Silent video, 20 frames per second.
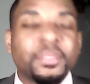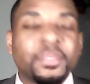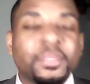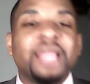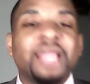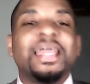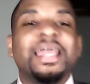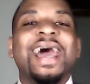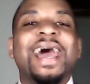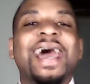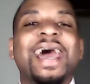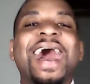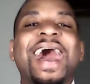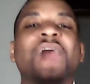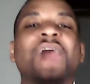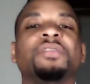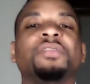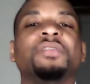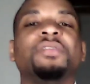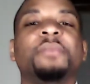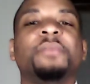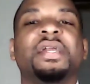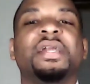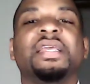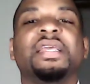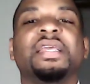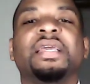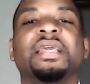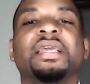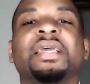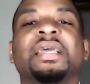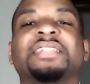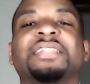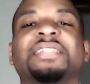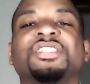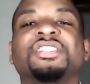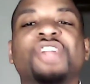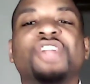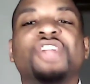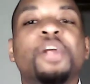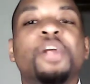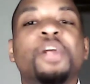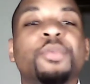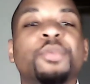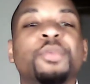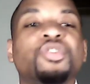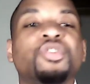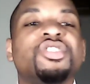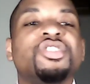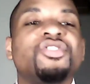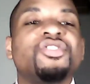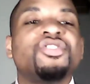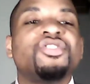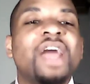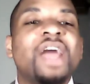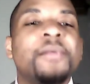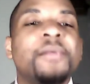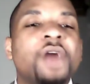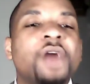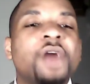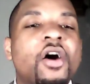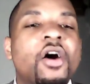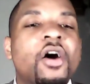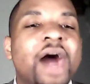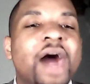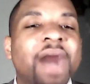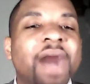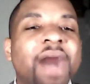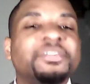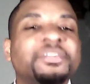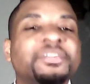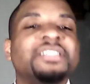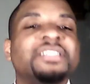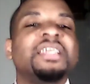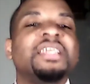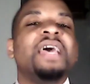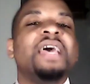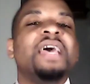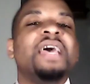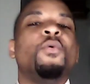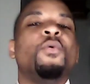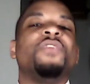Now, out the money is a term used to describe call options with